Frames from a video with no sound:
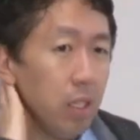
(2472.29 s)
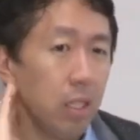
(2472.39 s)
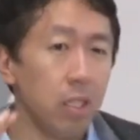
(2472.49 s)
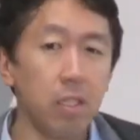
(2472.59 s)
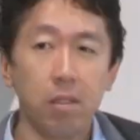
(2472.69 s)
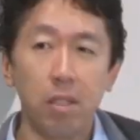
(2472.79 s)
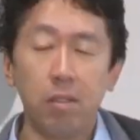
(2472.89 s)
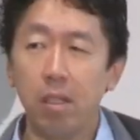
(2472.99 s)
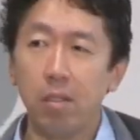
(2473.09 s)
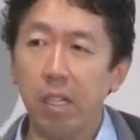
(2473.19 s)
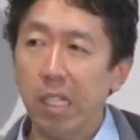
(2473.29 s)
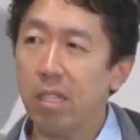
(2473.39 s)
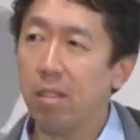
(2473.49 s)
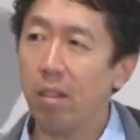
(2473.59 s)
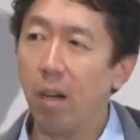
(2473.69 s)
is that there
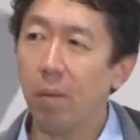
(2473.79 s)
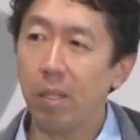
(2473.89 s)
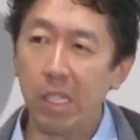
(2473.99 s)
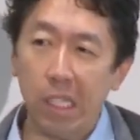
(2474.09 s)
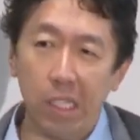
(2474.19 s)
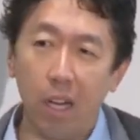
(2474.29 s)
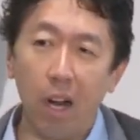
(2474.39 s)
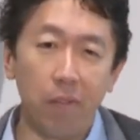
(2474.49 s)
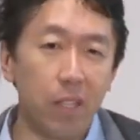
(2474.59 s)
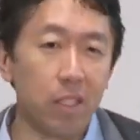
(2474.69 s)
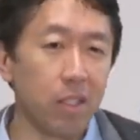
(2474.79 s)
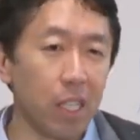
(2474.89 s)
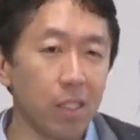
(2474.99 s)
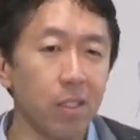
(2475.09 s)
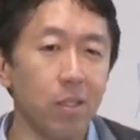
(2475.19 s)
isn't always an obvious
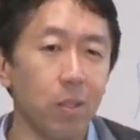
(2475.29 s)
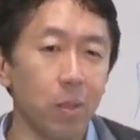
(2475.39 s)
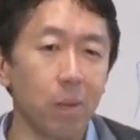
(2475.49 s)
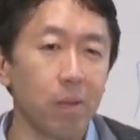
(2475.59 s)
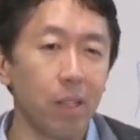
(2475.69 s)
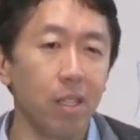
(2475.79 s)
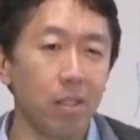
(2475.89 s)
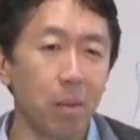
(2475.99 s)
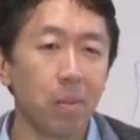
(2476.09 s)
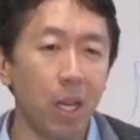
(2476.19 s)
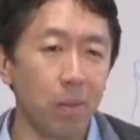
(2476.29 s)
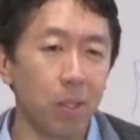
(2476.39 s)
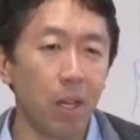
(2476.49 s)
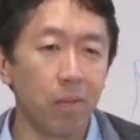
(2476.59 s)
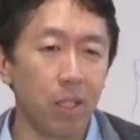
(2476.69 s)
thing to do, right? Sometimes
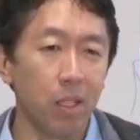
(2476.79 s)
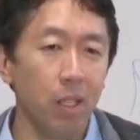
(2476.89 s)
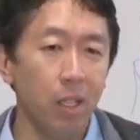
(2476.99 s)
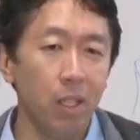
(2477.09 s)
you have to